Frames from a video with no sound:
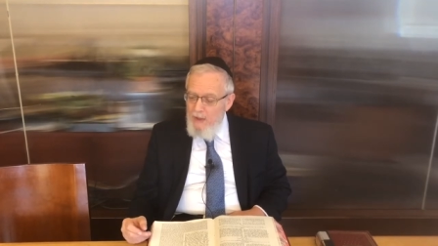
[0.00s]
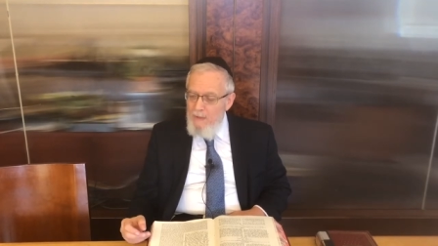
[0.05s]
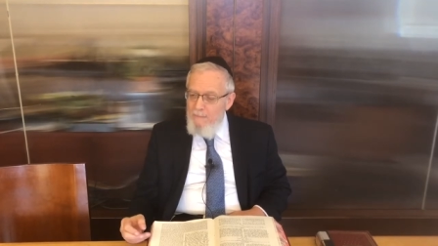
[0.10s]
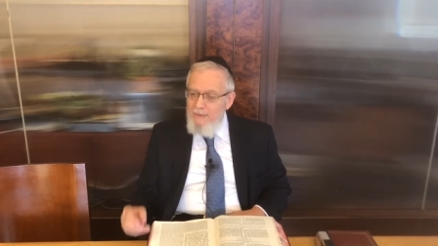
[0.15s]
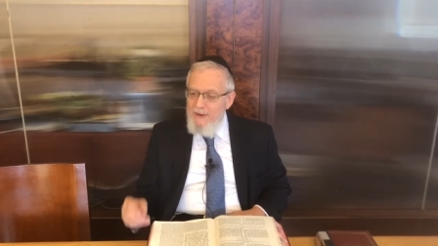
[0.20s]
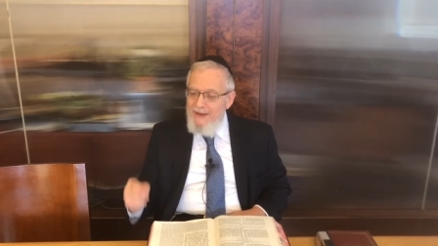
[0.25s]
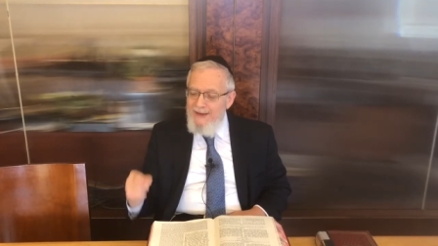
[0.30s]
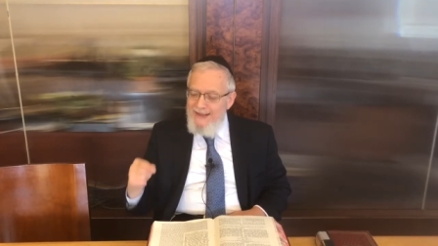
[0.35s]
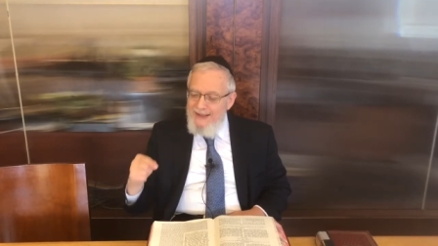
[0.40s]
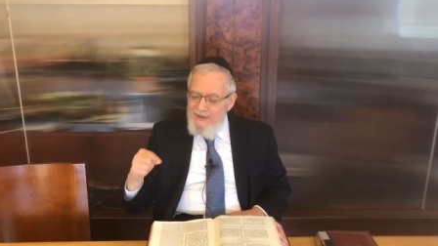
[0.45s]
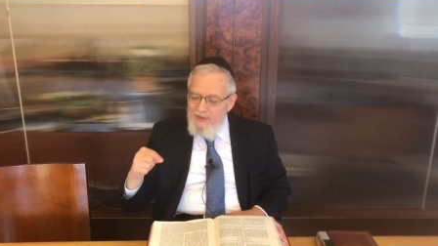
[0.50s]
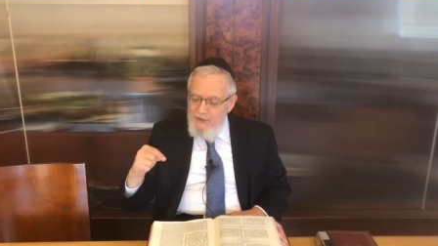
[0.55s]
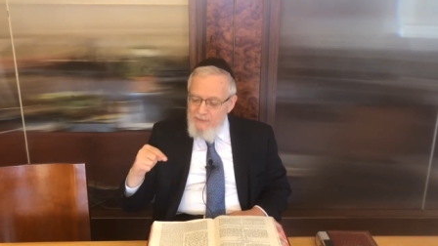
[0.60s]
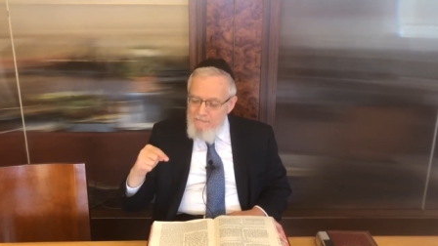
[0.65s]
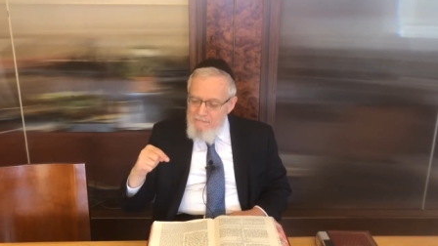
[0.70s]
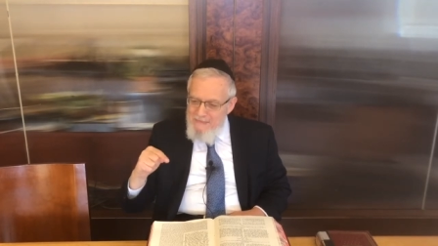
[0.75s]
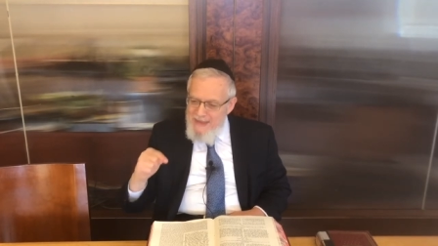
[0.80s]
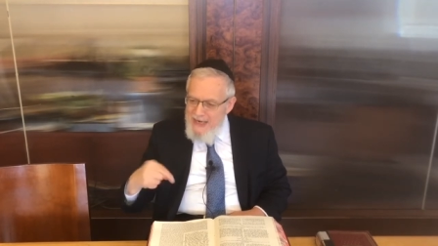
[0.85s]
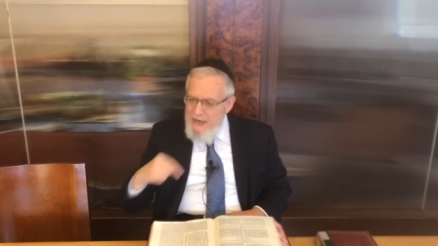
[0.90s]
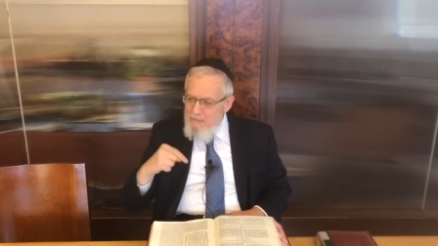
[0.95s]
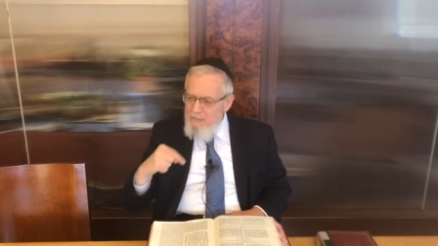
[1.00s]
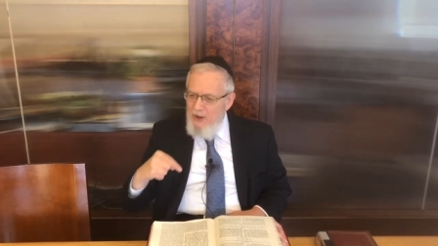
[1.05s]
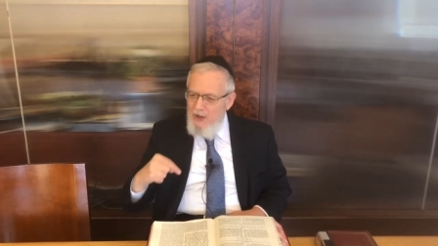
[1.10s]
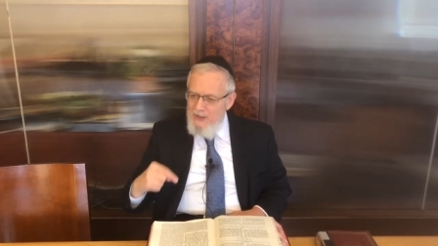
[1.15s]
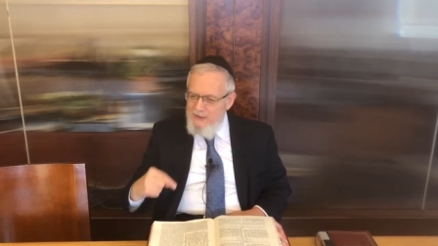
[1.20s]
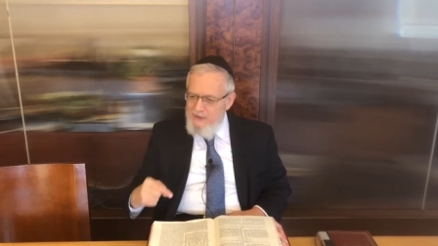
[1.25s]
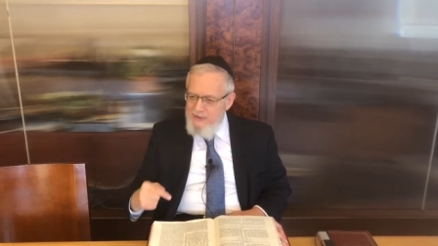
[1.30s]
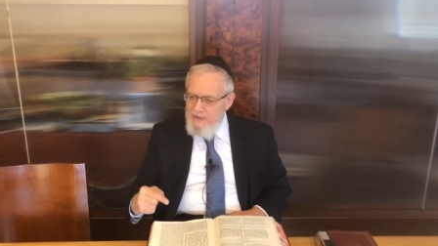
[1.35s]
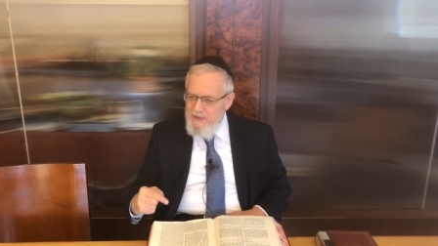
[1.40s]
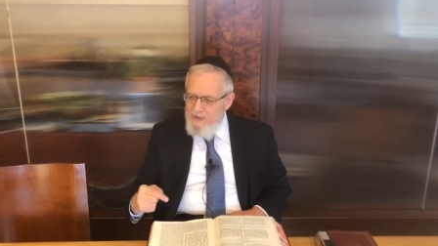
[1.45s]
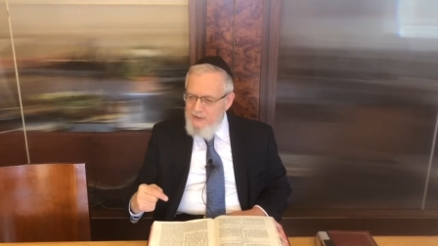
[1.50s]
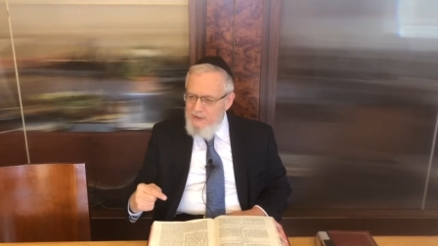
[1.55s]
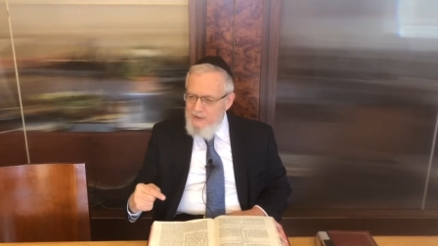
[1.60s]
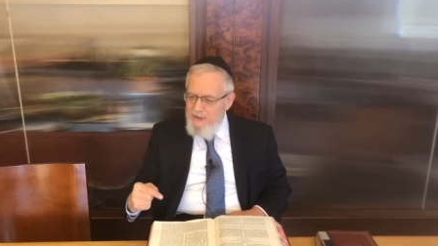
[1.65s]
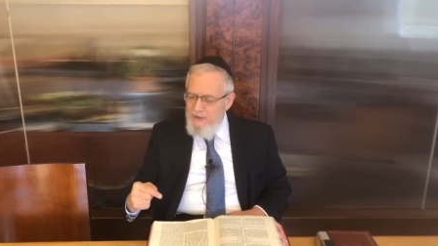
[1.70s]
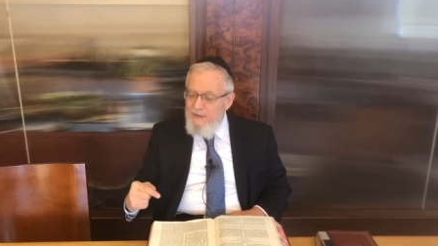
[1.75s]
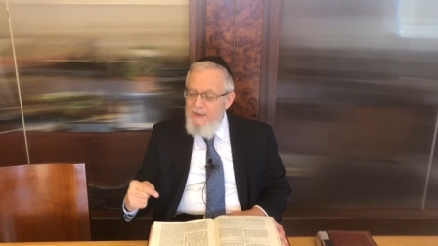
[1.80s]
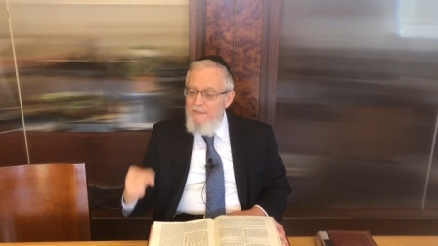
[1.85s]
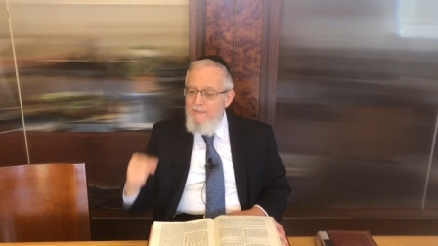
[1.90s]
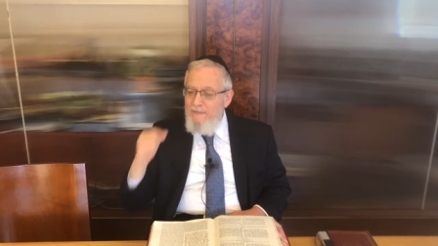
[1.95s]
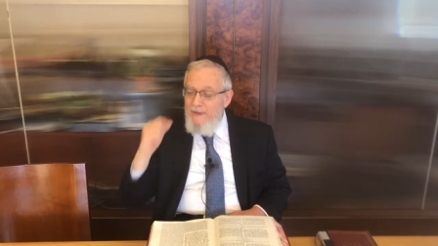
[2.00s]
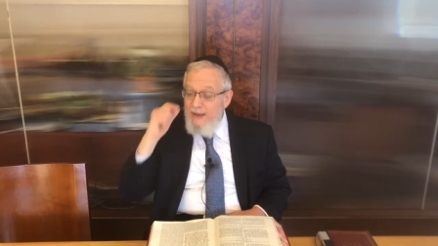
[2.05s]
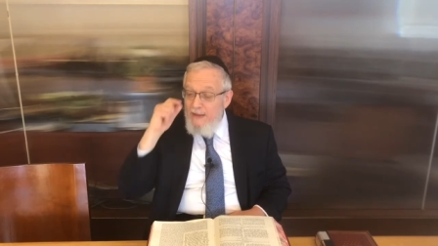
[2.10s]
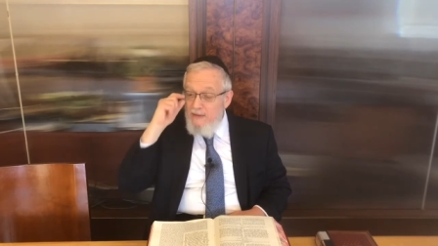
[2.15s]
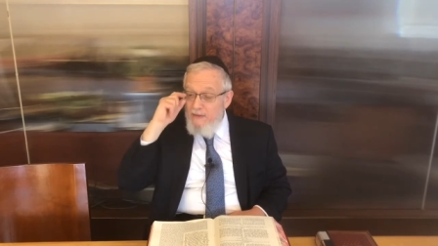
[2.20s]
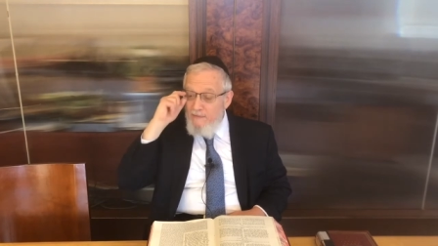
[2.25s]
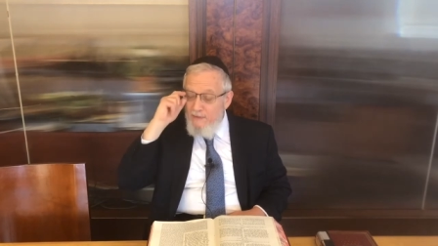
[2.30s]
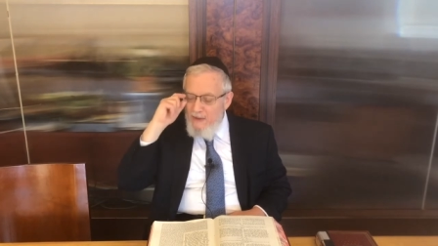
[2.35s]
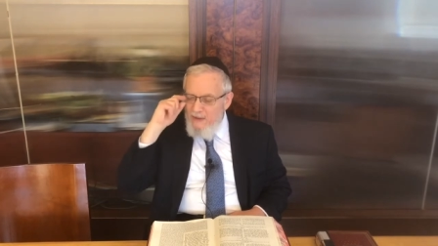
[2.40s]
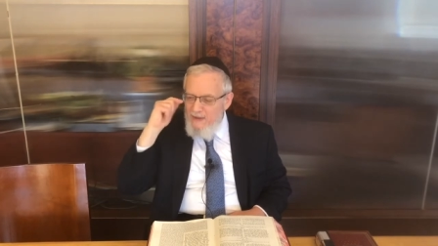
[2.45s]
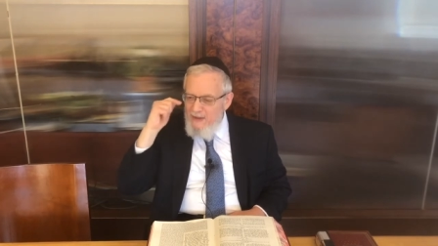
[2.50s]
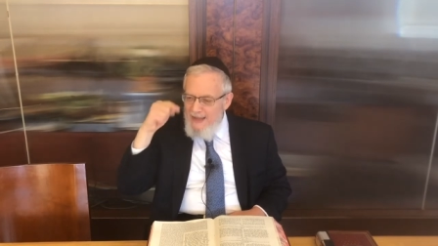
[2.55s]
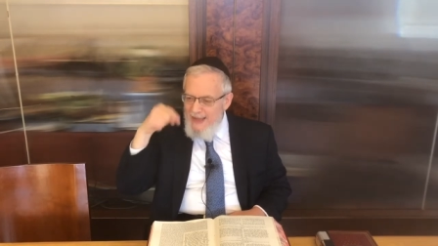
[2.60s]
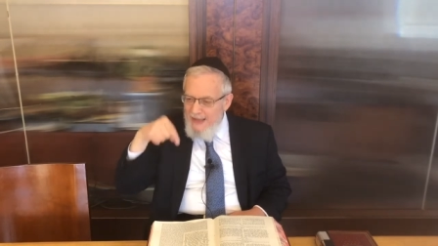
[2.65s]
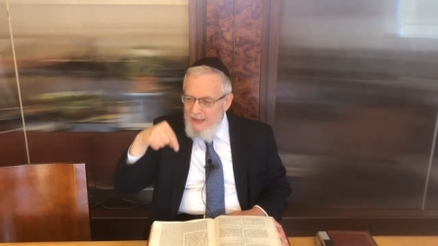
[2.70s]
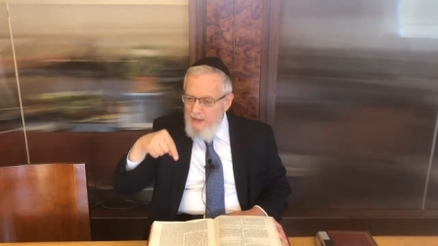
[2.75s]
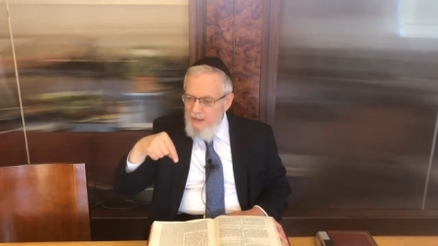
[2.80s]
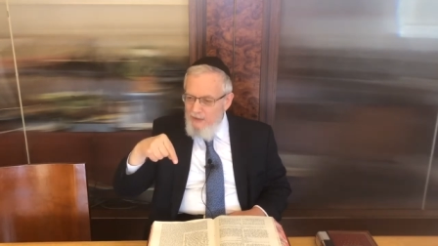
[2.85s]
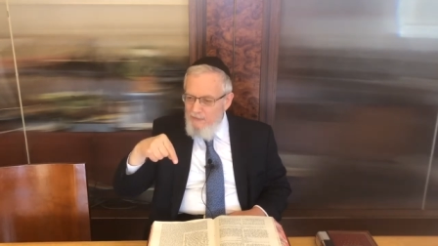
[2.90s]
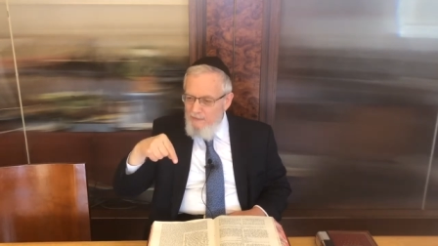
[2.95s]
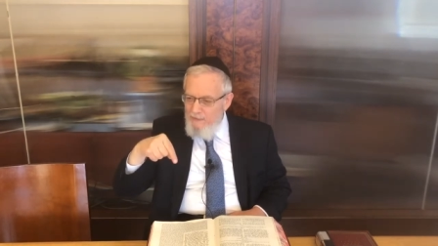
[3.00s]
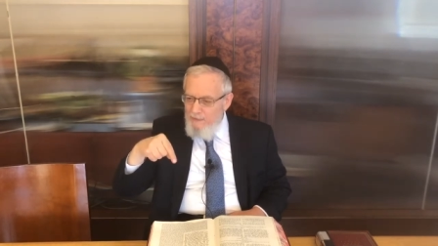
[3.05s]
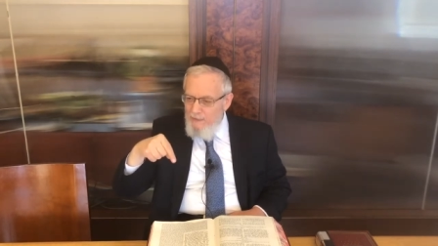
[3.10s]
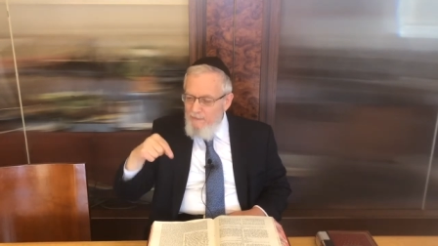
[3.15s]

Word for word: but it minimizes the effect of the negative